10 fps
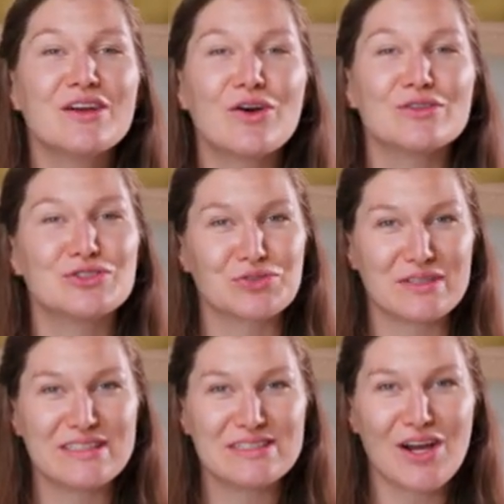called
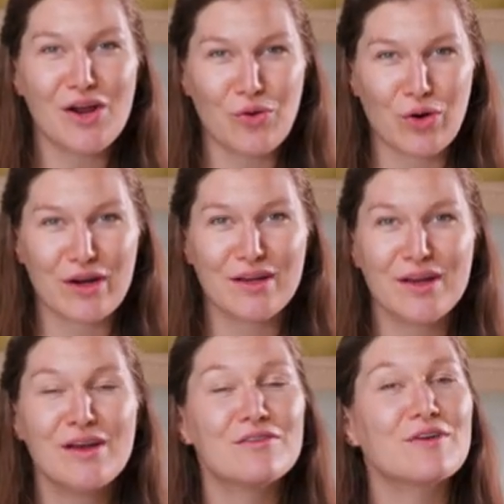trees.org
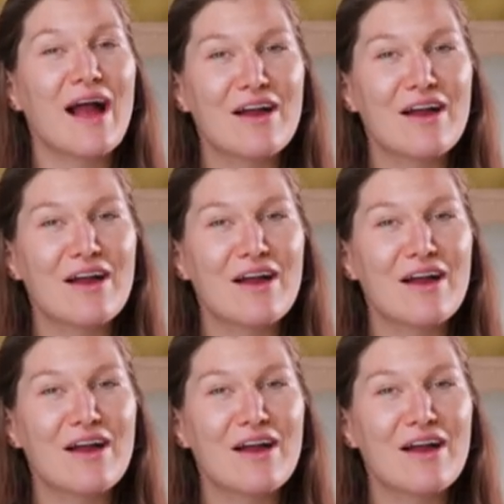for